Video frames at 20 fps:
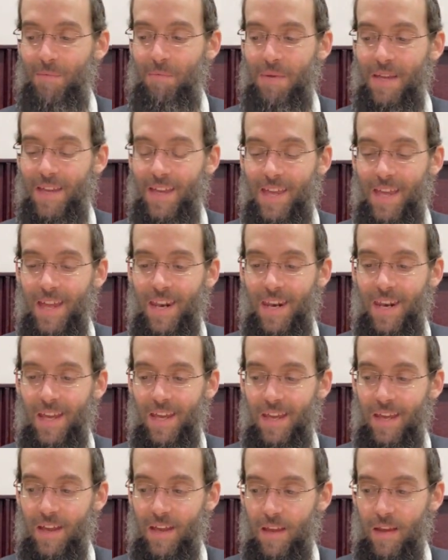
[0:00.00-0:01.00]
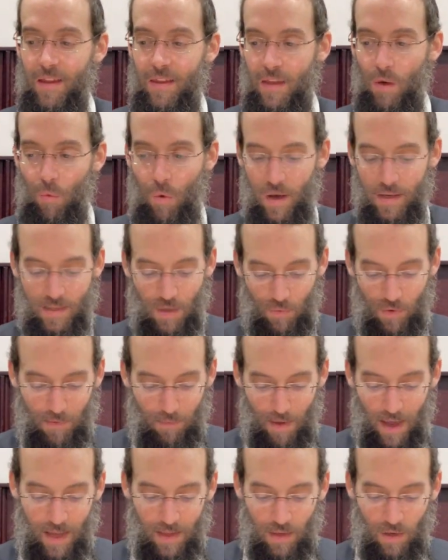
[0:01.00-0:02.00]
beginning there was a
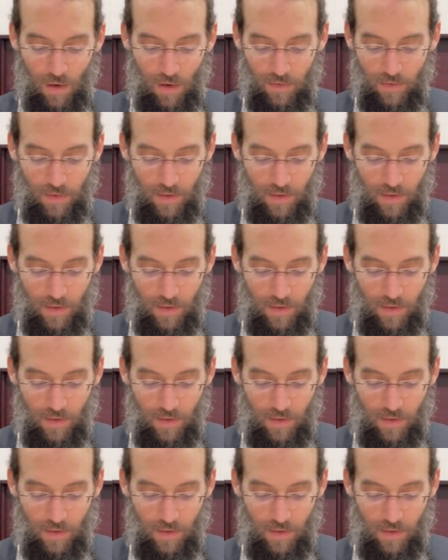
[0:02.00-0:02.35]
remainder,